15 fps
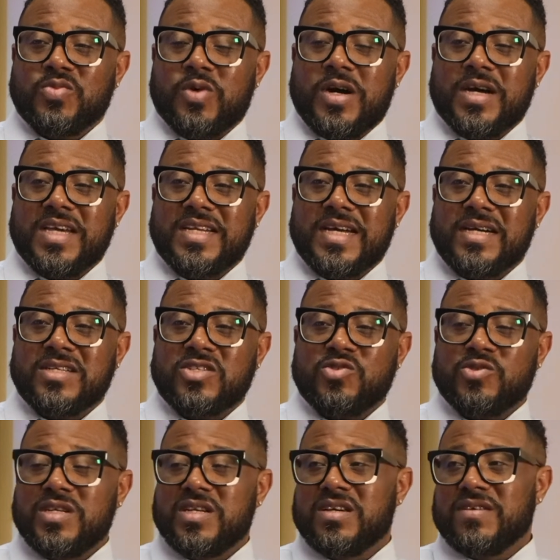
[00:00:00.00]
just walking down
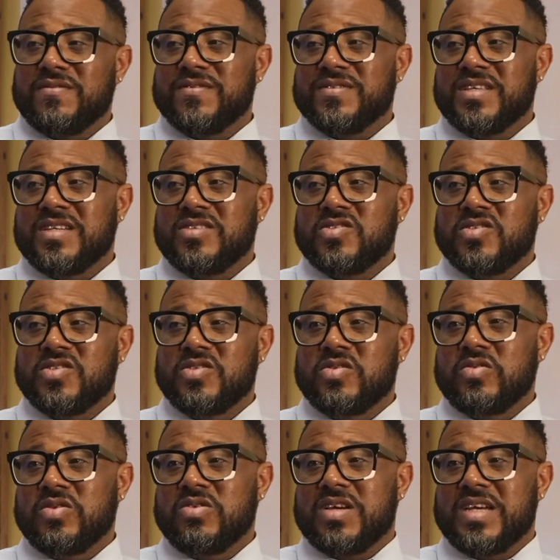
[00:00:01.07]
the street looking for things to
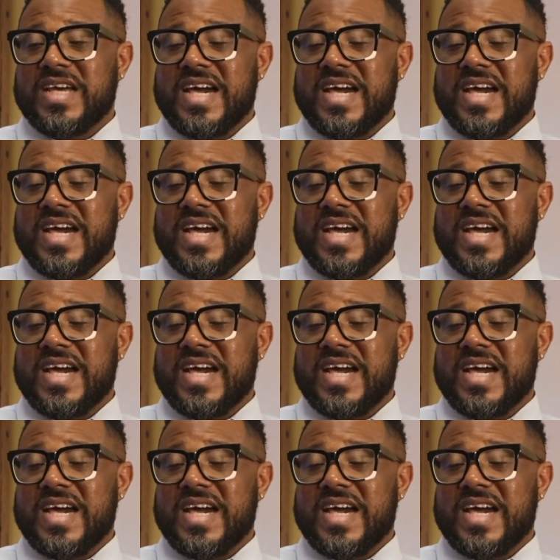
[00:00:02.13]
do,